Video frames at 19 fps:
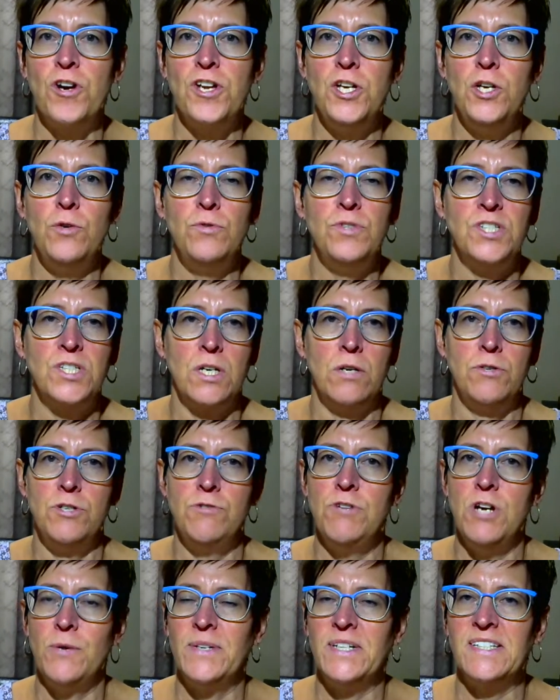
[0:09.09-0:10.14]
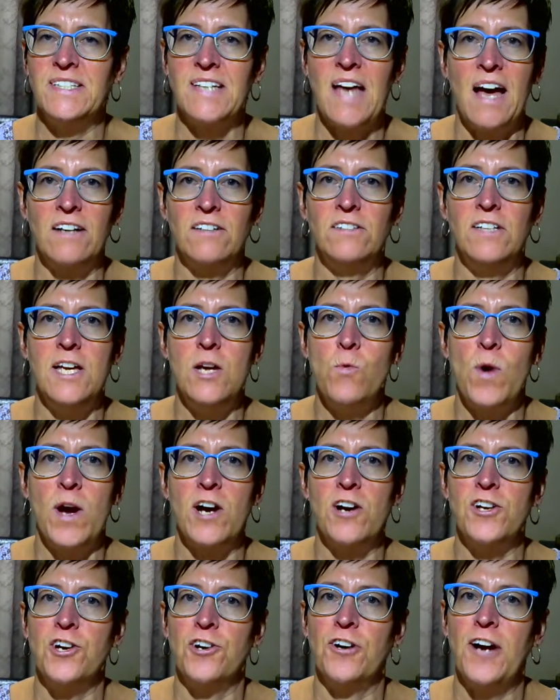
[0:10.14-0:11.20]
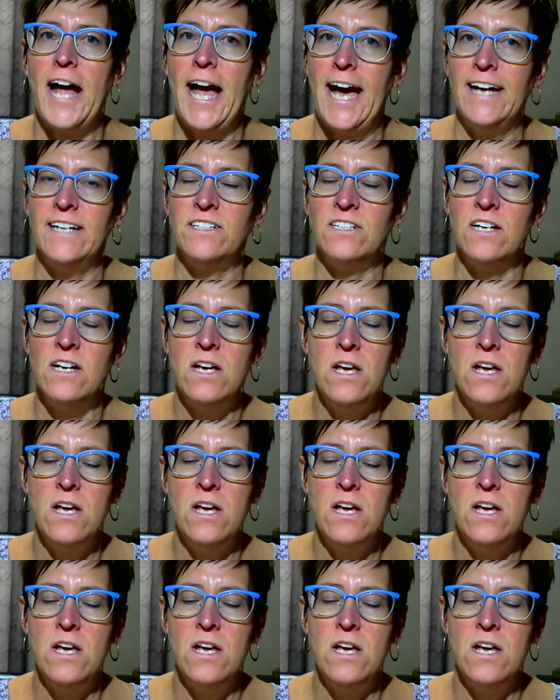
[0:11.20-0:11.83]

you so you know exactly where you're at.